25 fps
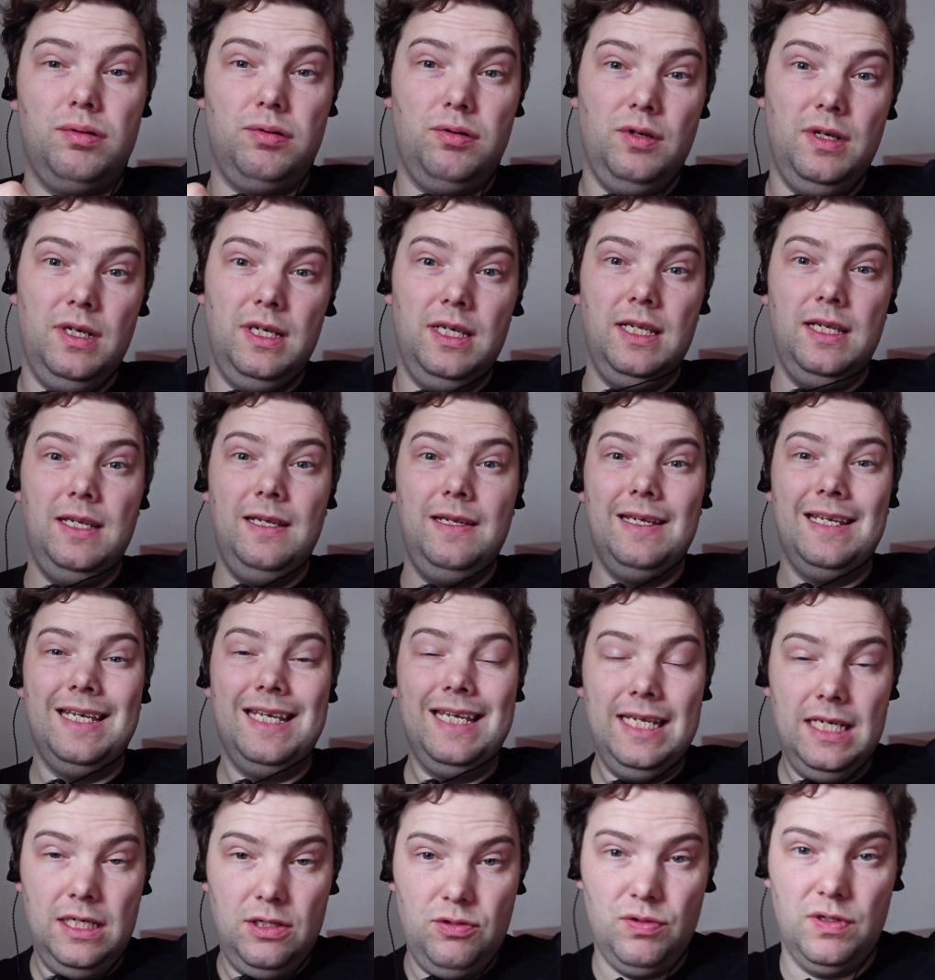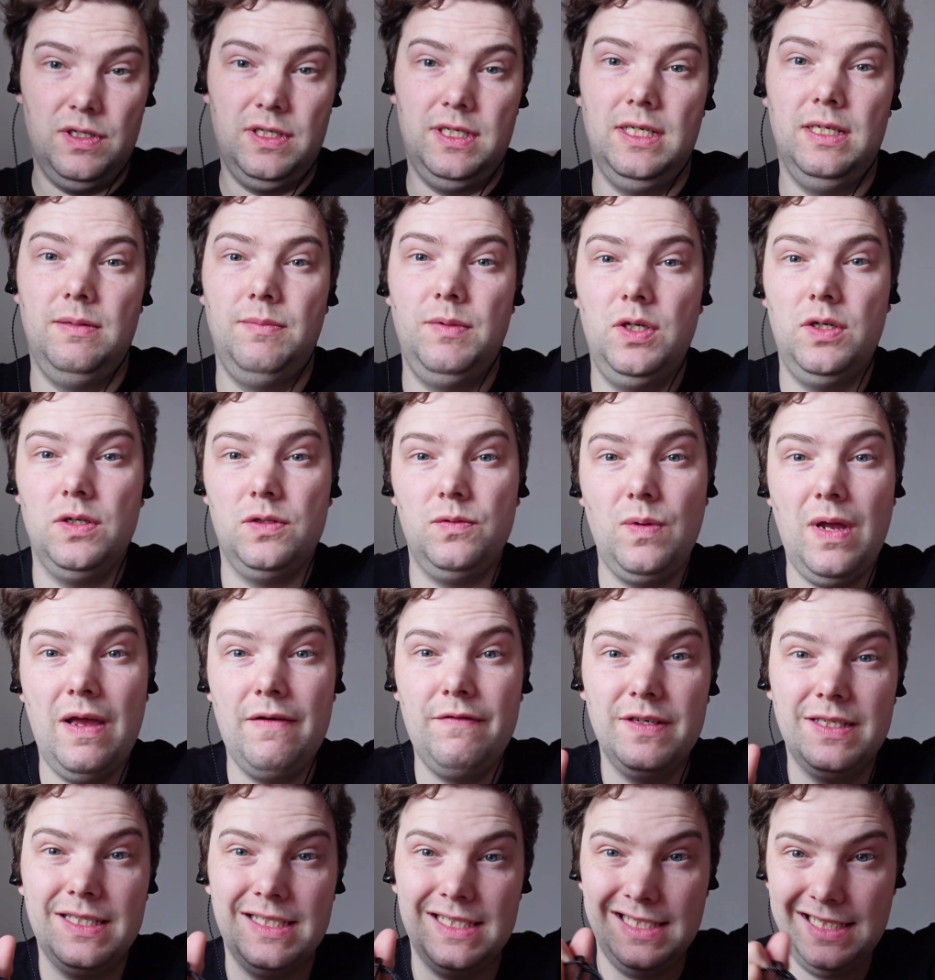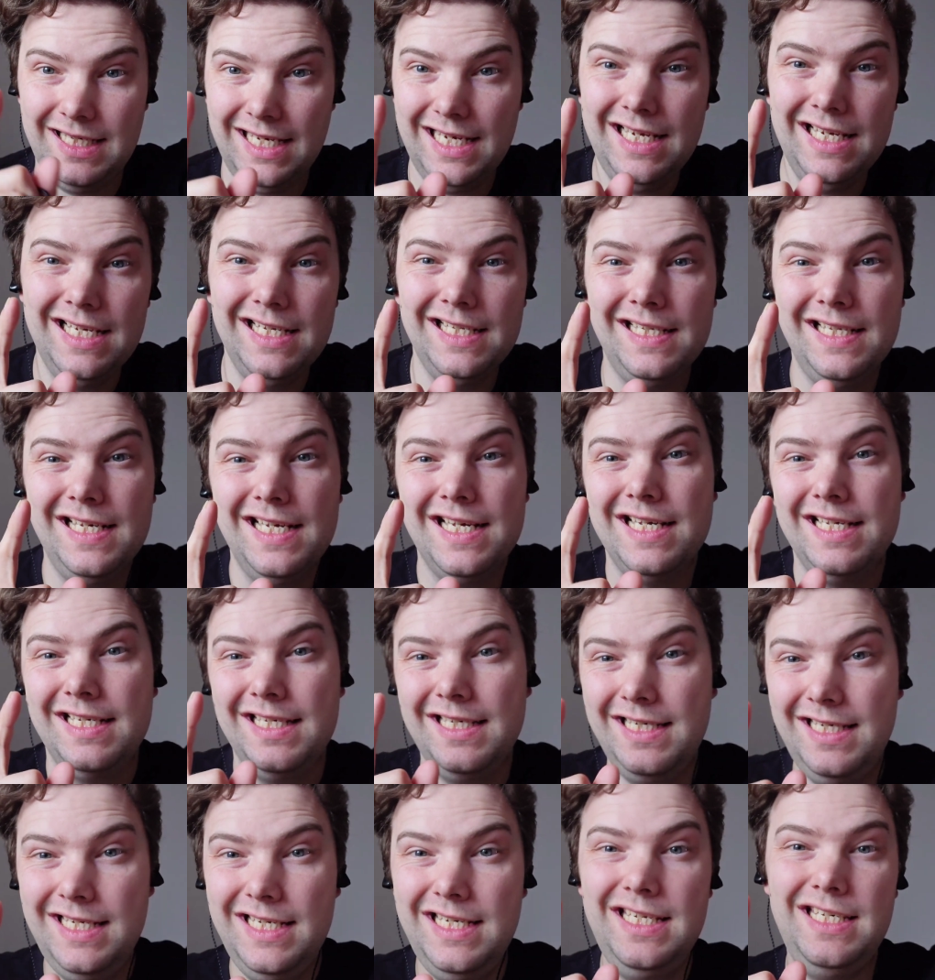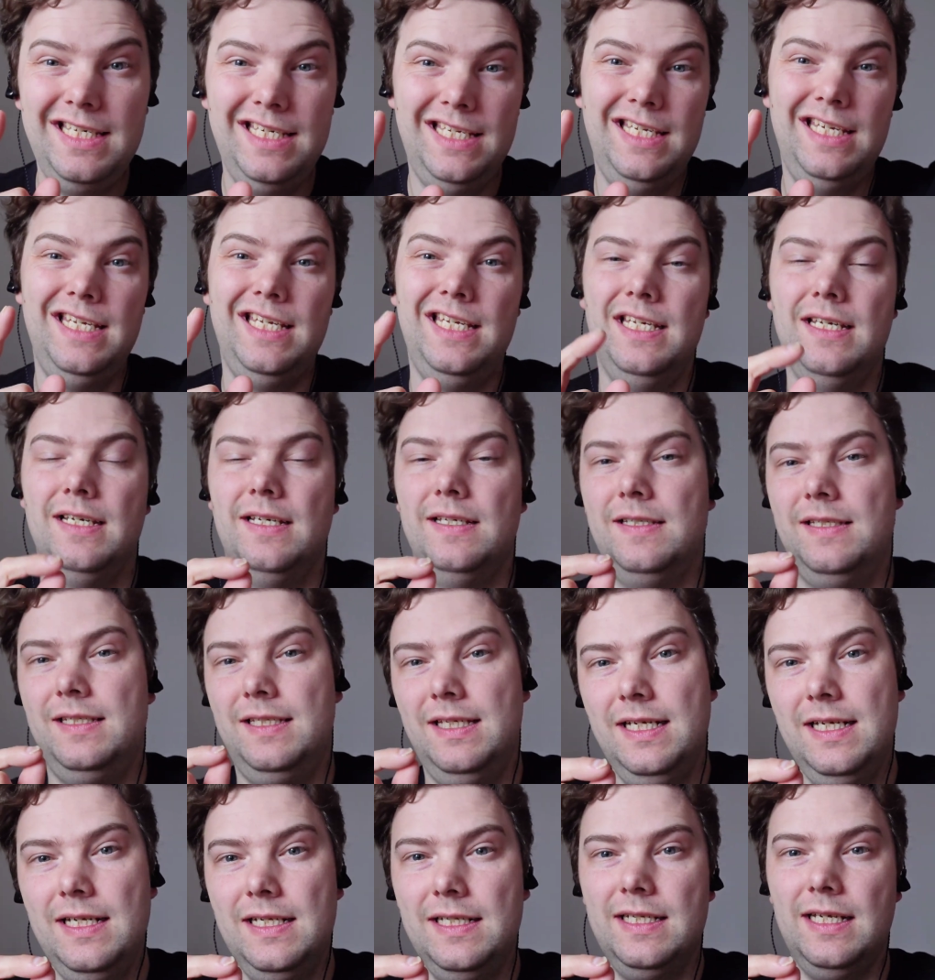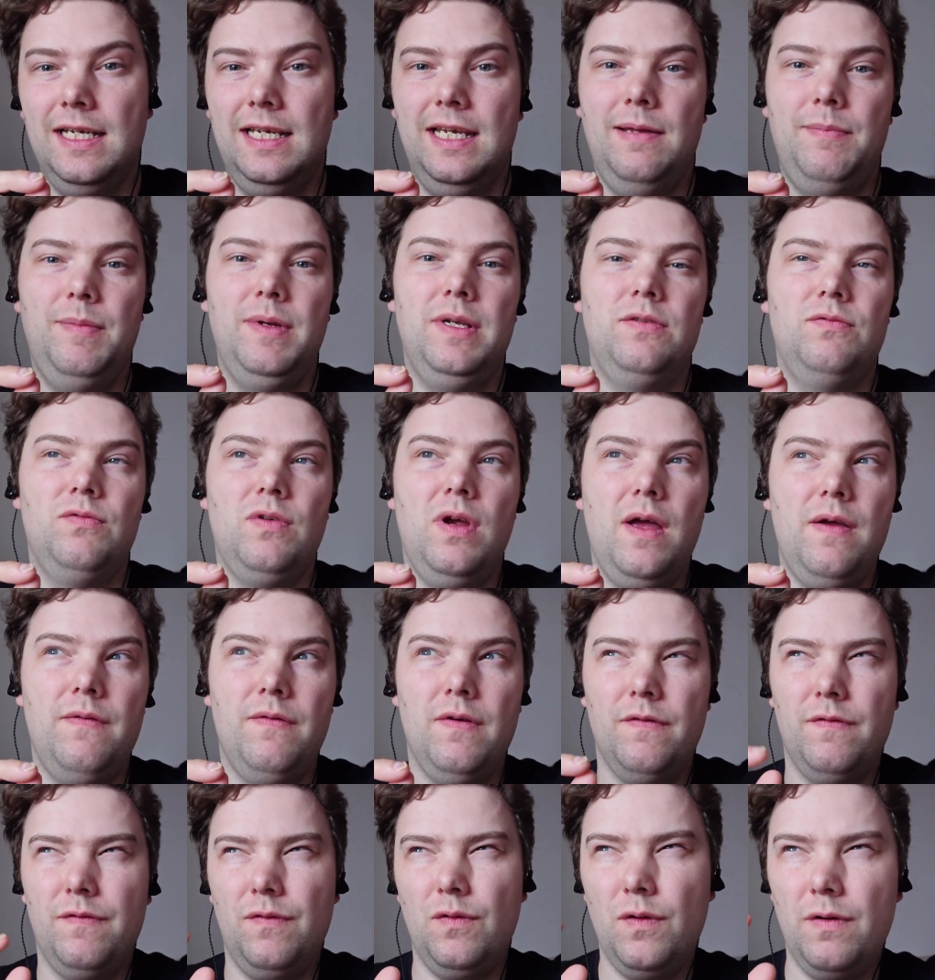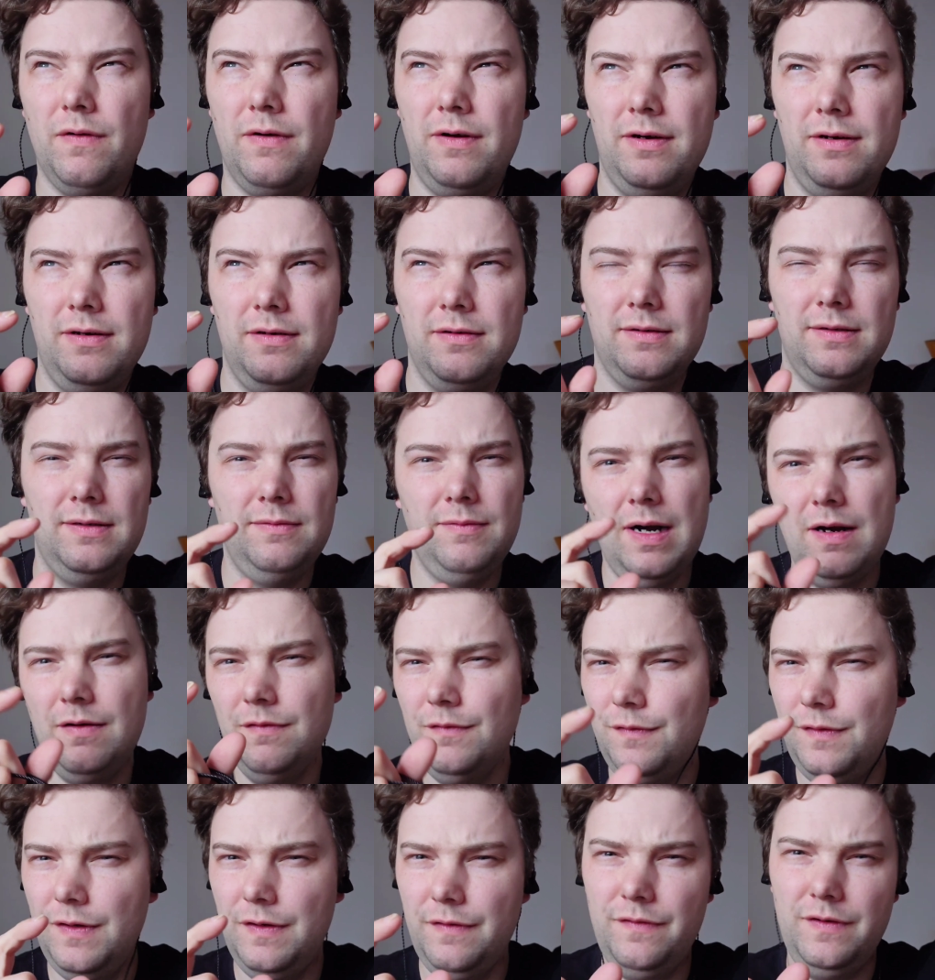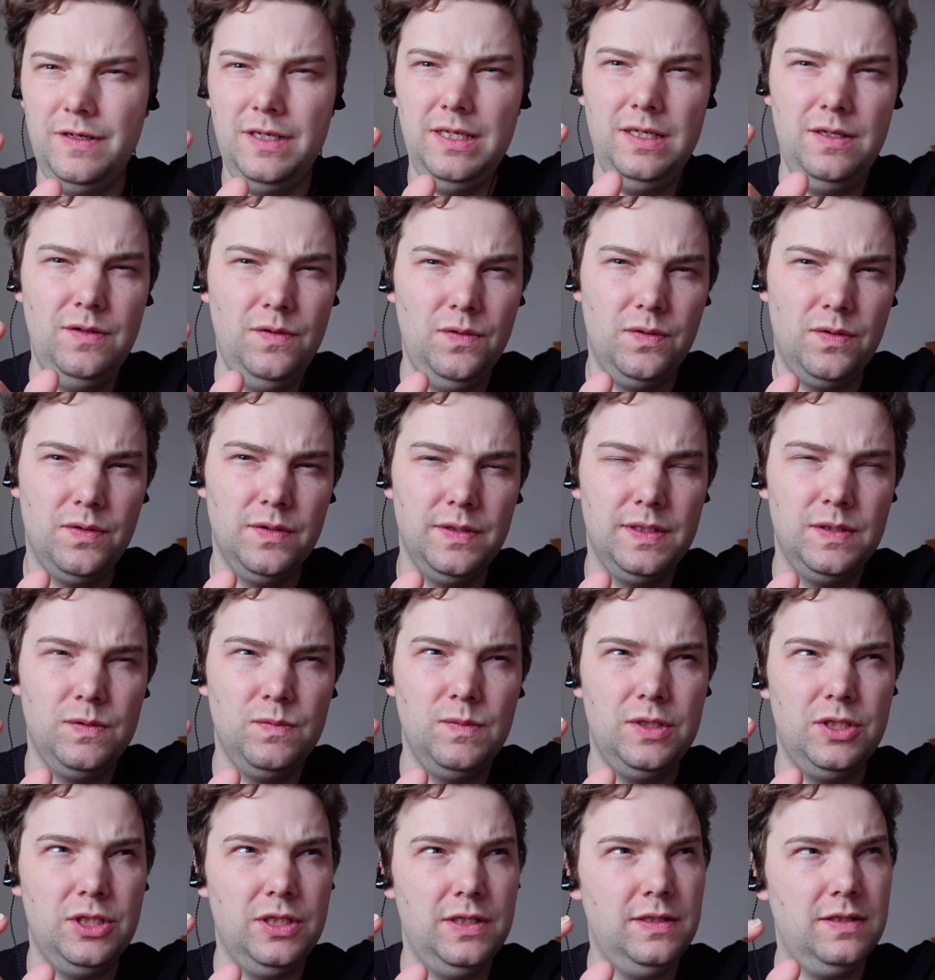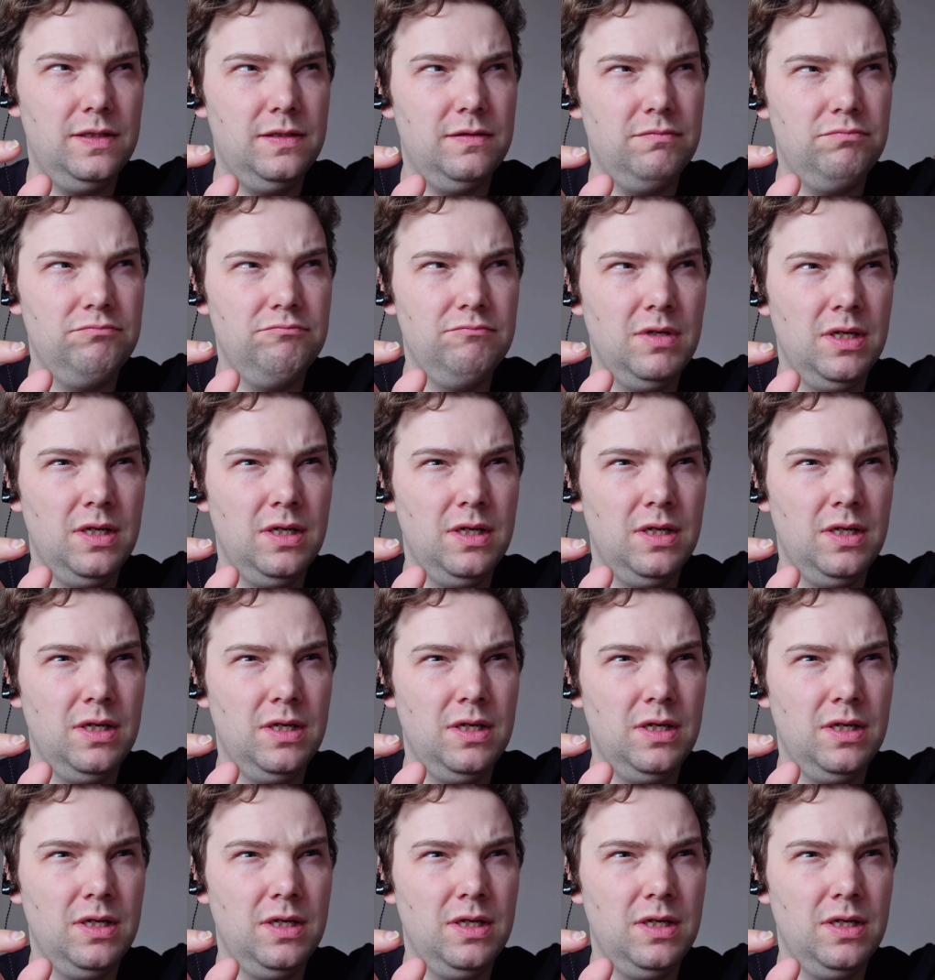pretty interesting because we have a single DD, a single dynamic driver, for around 50 euros, which is